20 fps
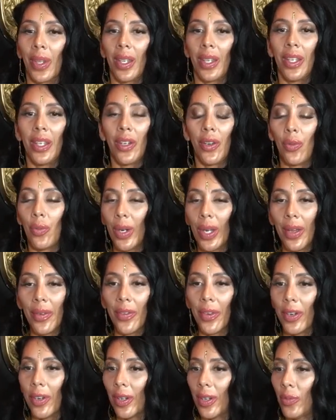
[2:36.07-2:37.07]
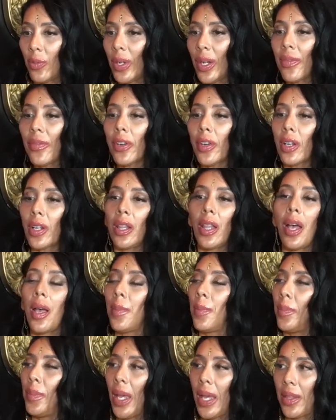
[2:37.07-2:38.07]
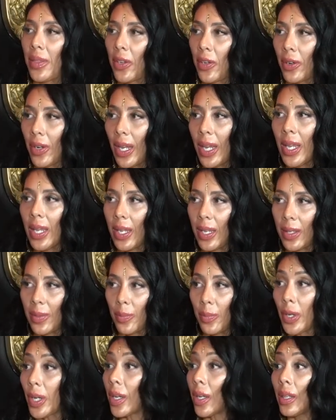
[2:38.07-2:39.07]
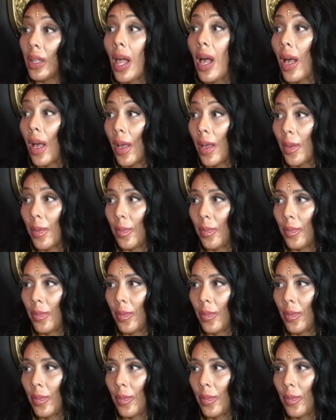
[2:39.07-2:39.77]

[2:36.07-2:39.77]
You know, whatever, whatever club that they're in, book mm-hmm. club.